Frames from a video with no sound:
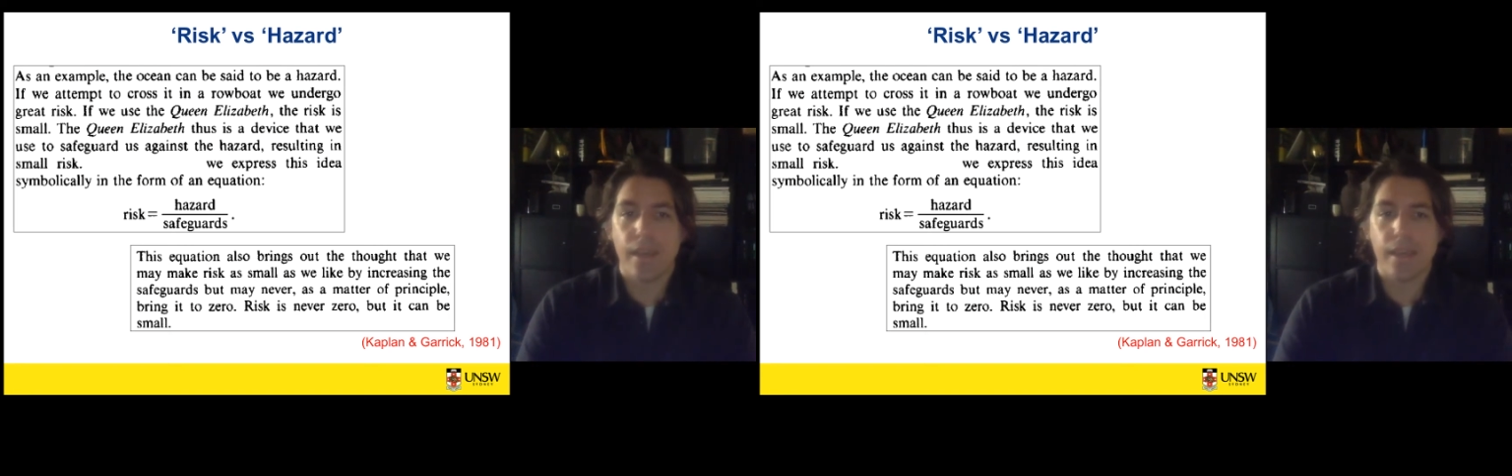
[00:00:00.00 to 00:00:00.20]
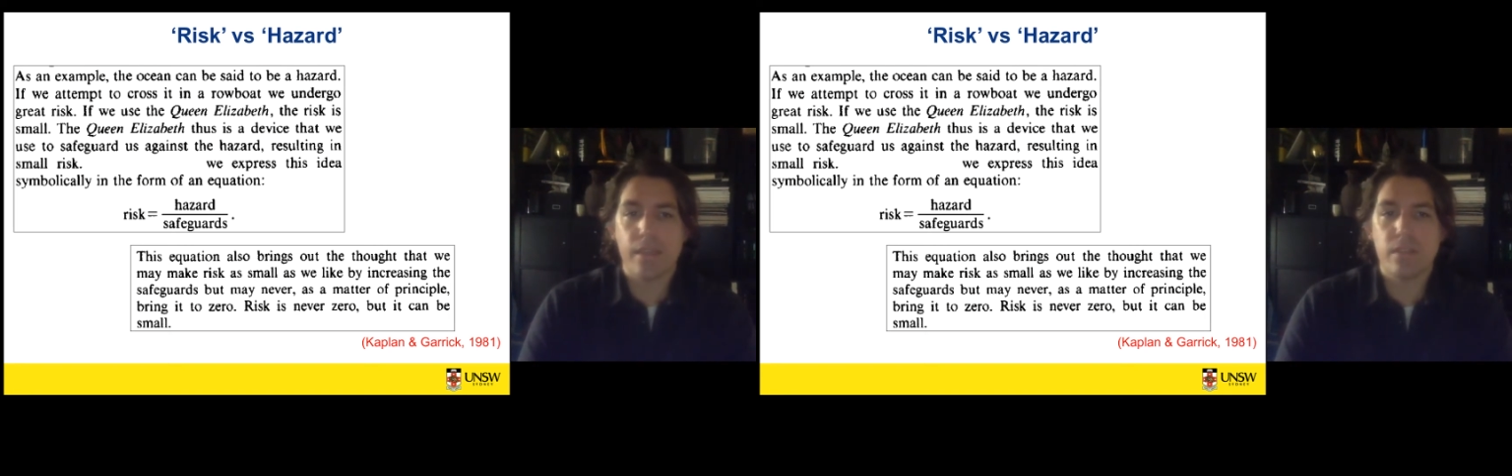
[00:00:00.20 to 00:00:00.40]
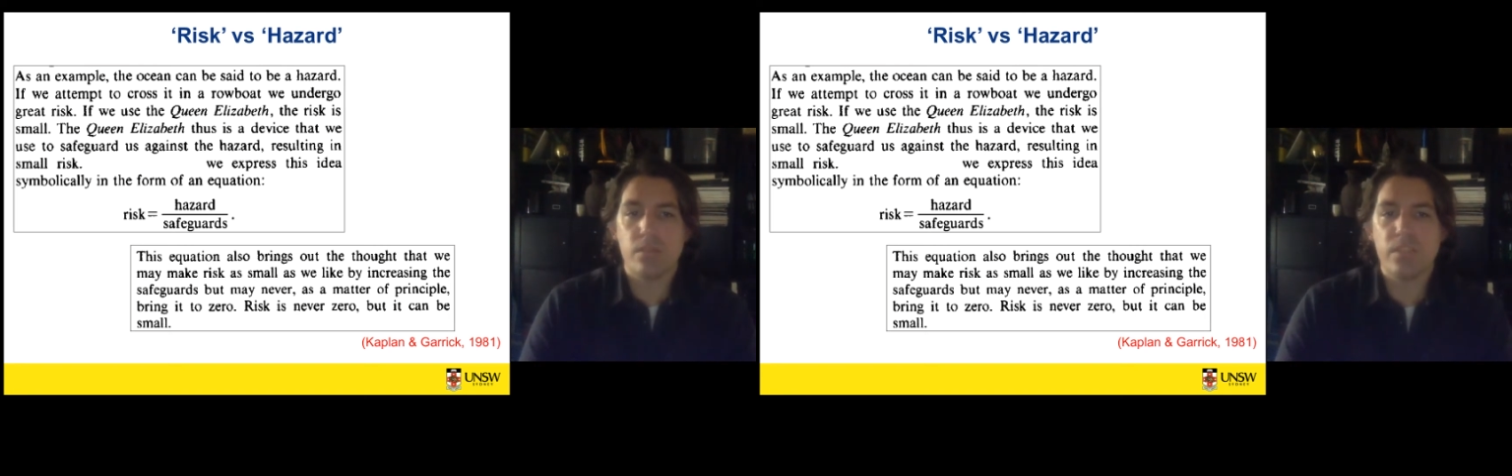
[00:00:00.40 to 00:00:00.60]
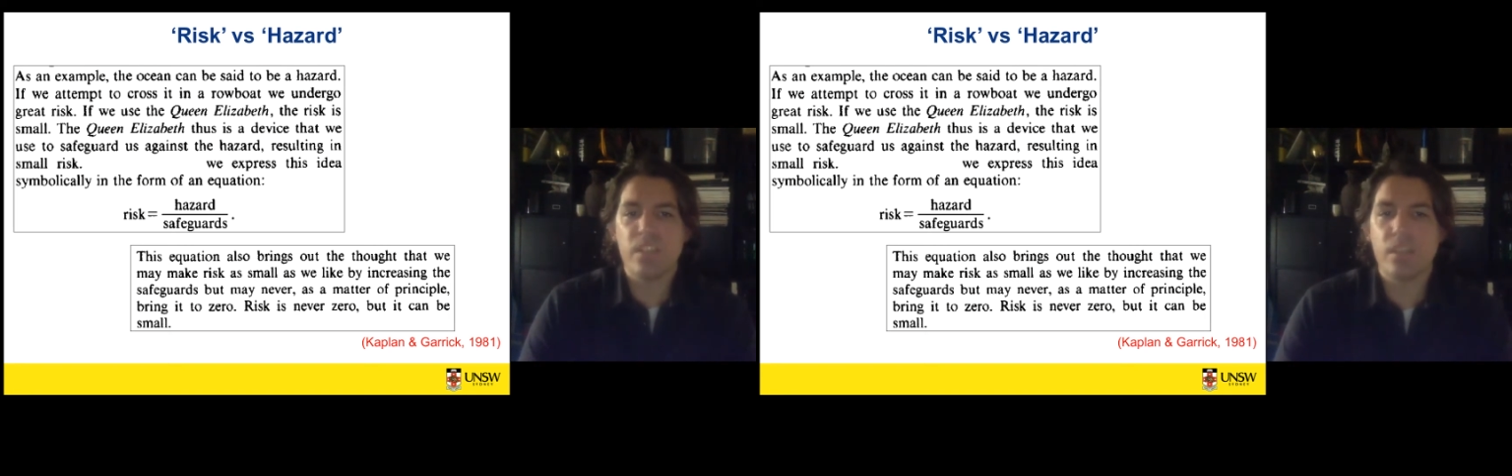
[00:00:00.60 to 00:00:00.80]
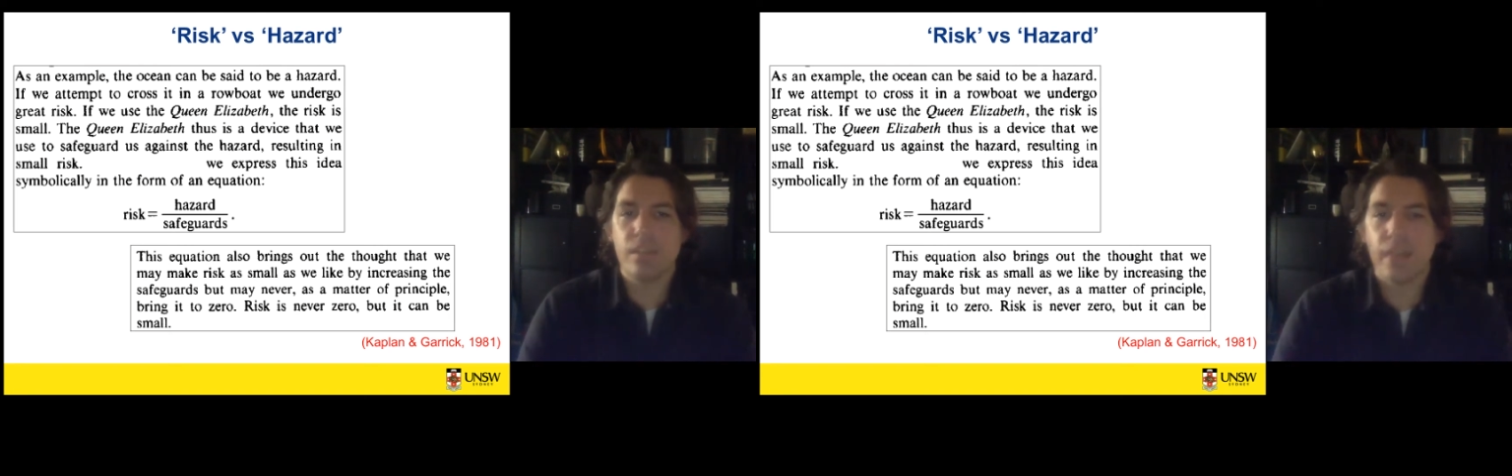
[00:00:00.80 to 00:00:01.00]
is that
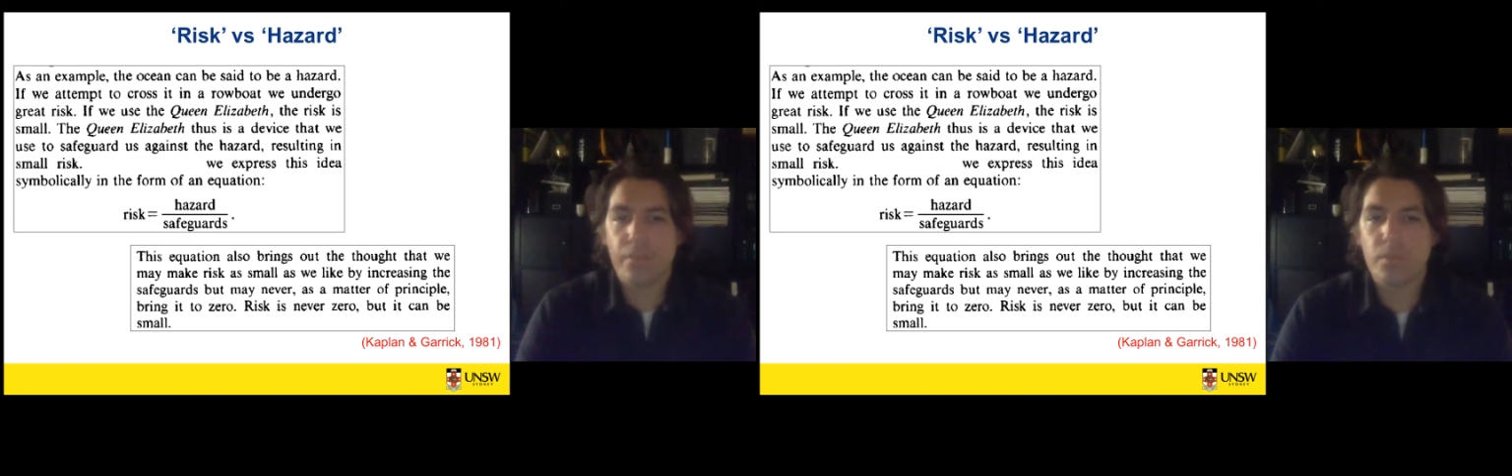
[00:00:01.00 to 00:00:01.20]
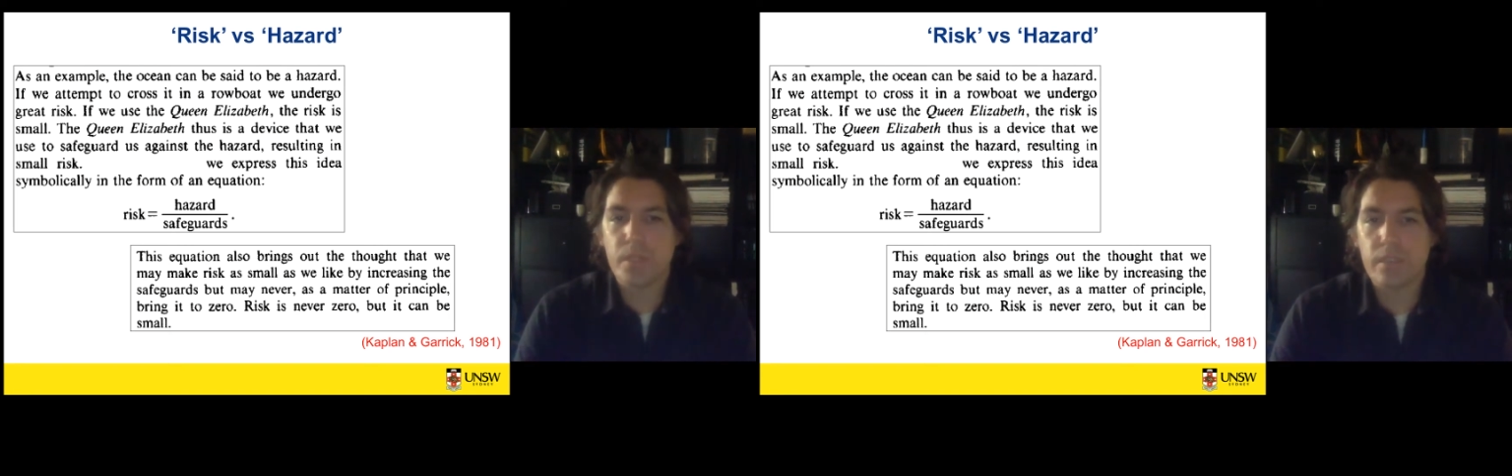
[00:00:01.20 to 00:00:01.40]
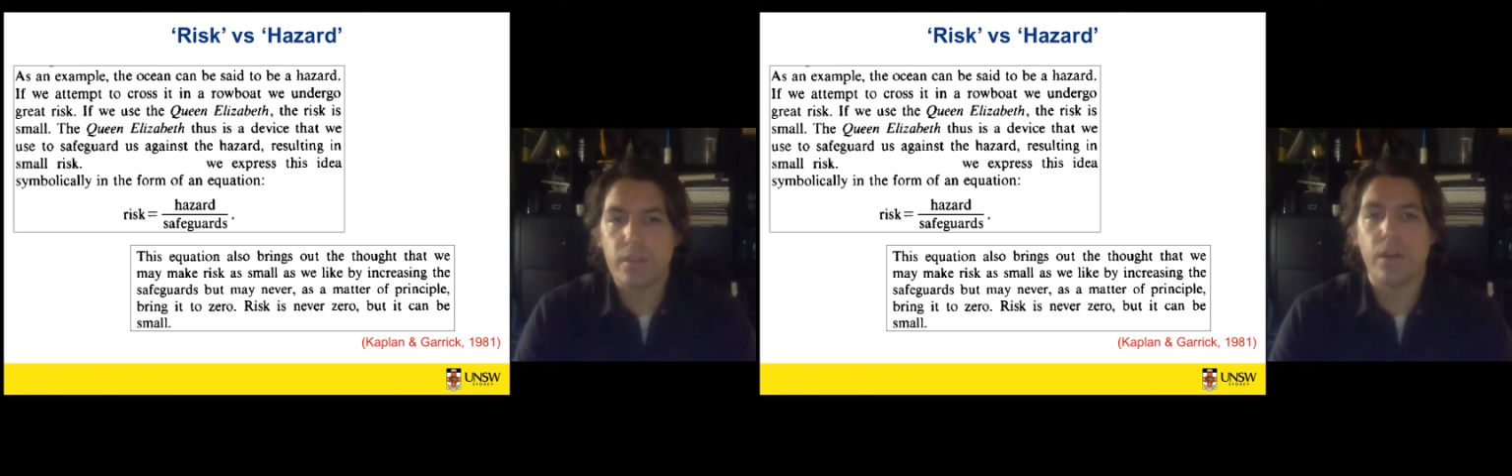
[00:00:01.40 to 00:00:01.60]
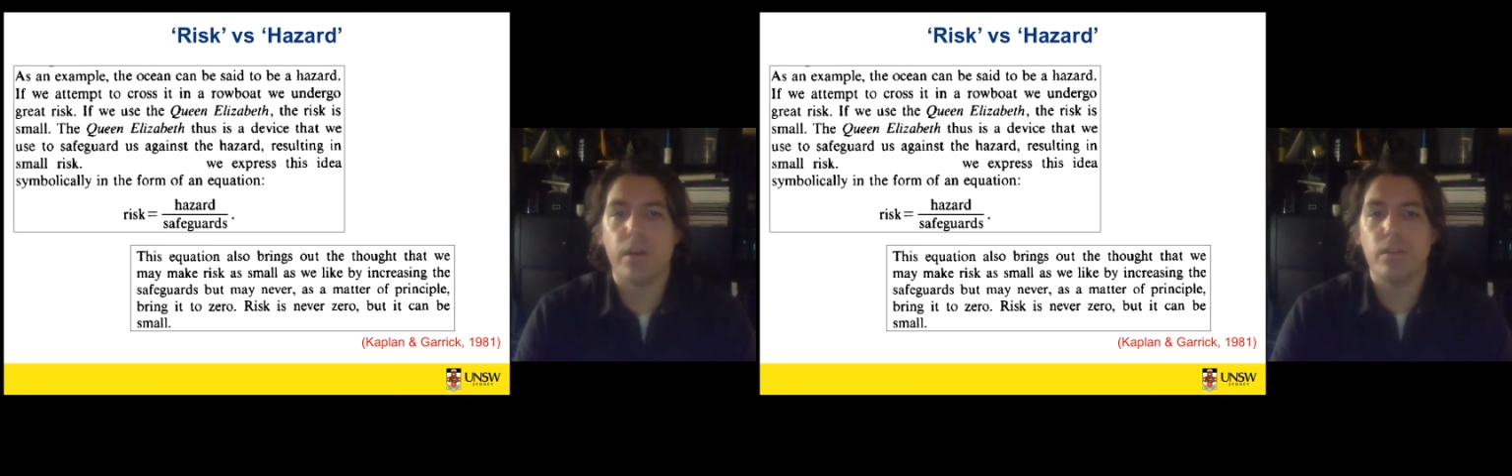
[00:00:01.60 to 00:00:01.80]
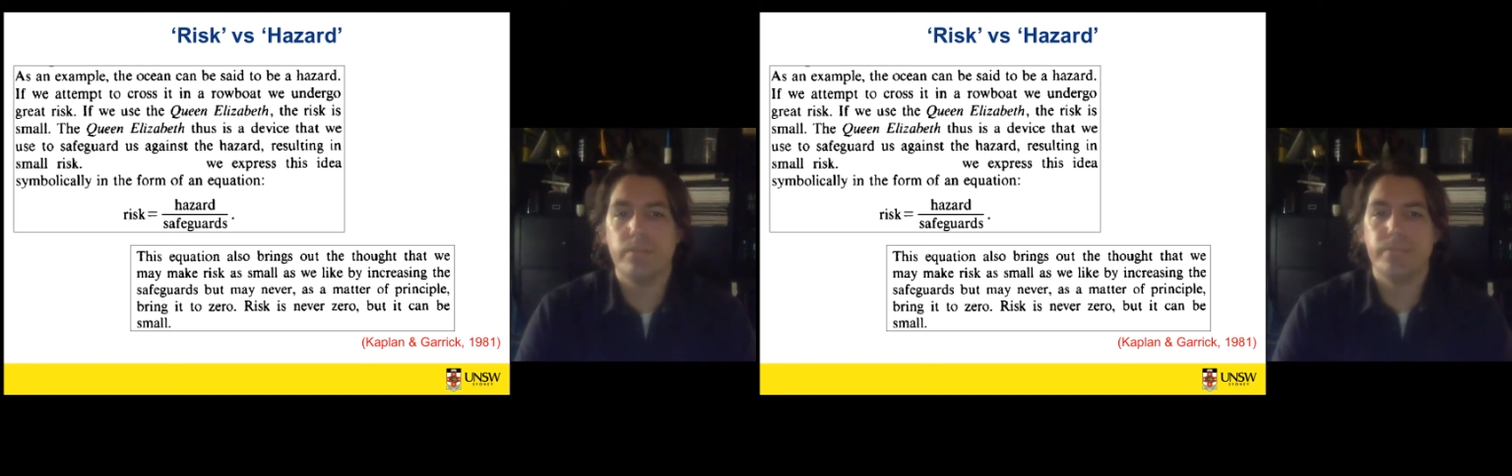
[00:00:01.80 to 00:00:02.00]
risk can never be zero.